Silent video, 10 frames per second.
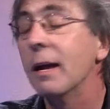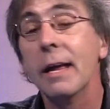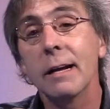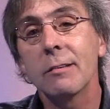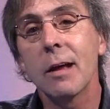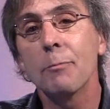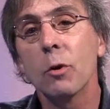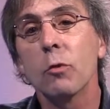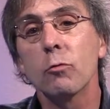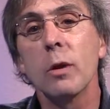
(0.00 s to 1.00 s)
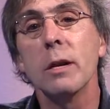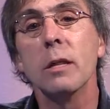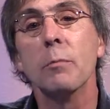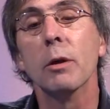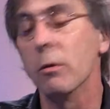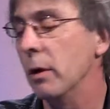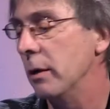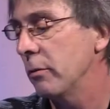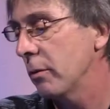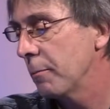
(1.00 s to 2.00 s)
except those written in the Bill of Rights.